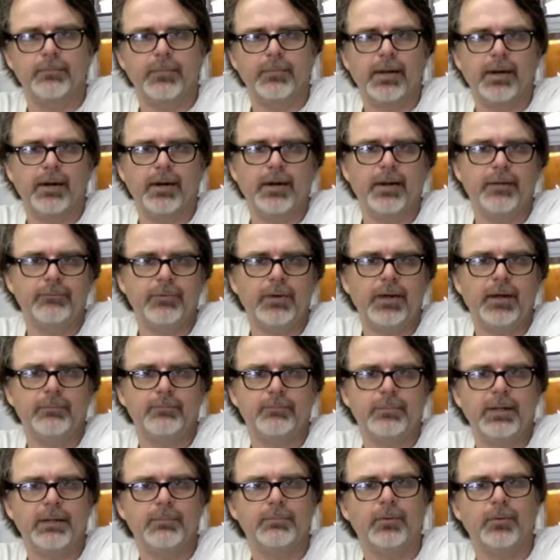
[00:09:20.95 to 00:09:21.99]
Now, I have had
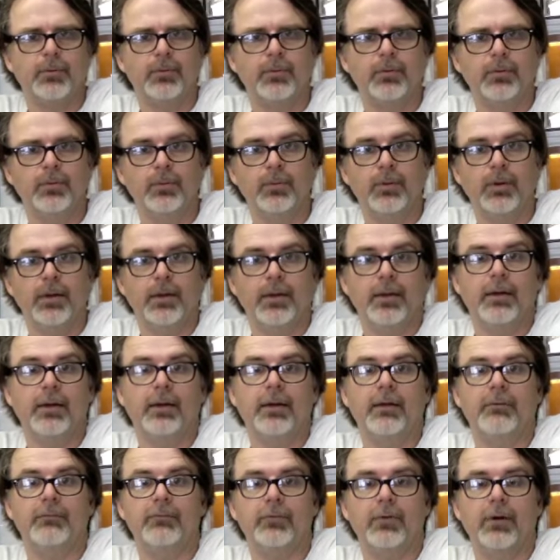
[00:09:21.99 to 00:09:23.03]
people who
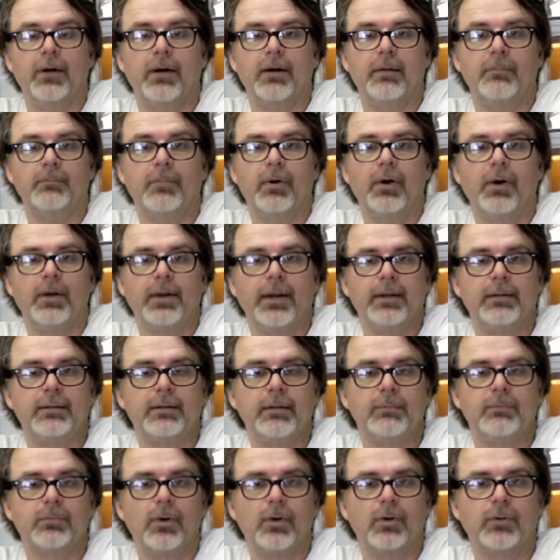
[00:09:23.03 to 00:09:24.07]
have bought AT
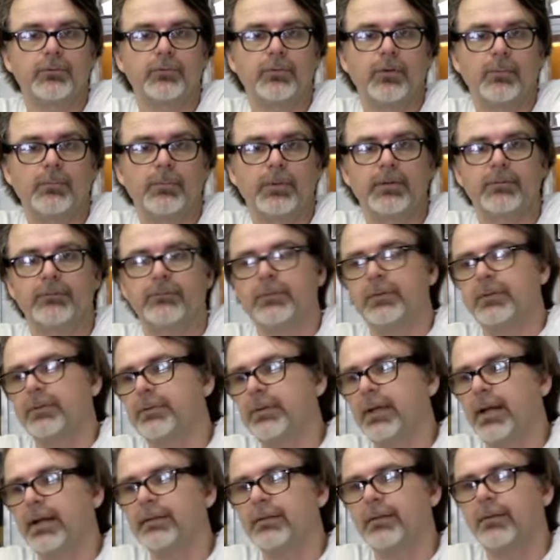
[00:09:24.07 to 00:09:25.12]
Pros from me,
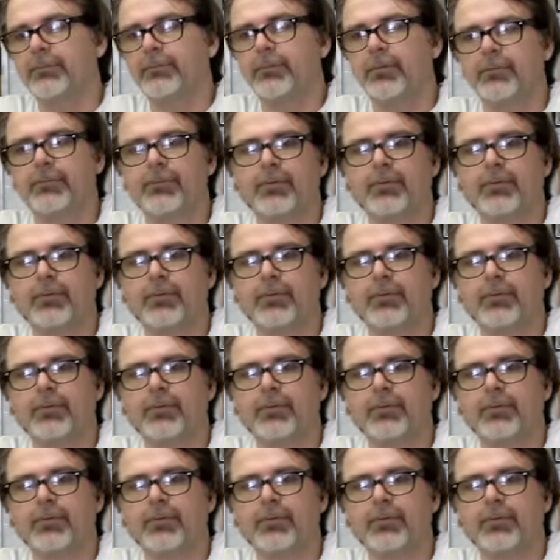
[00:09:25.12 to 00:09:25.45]
detected for